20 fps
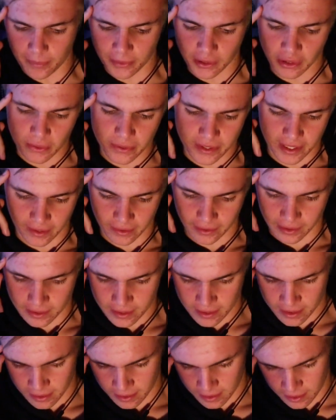Up in New
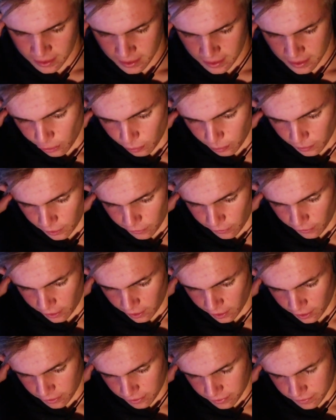Zealanders.
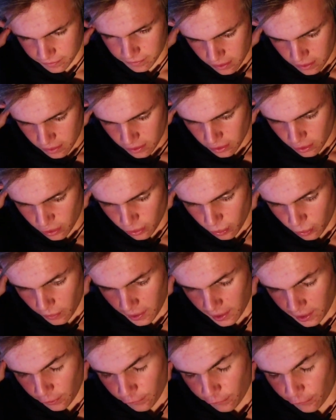twenty-five,
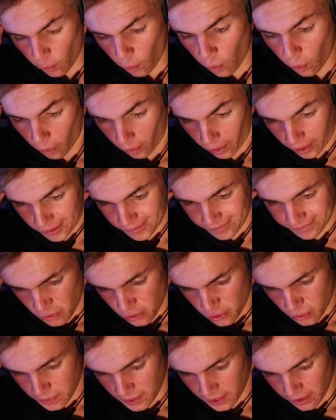twenty-four,
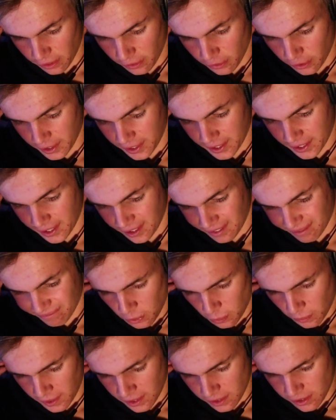twenty-three,
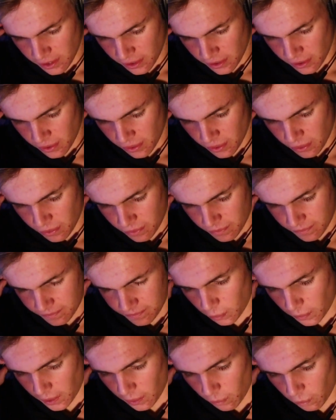twenty-two,
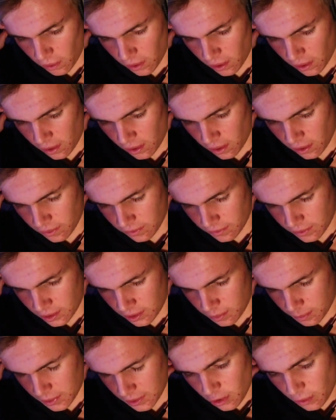twenty-one,
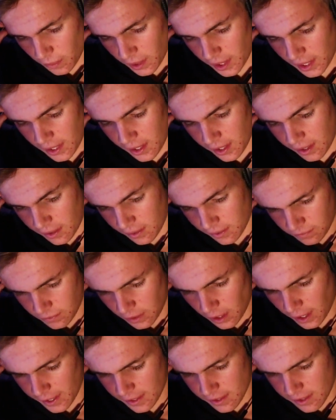oh, twenty,
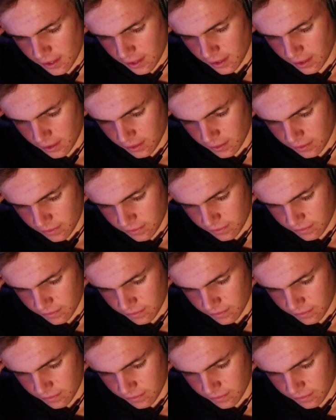nineteen,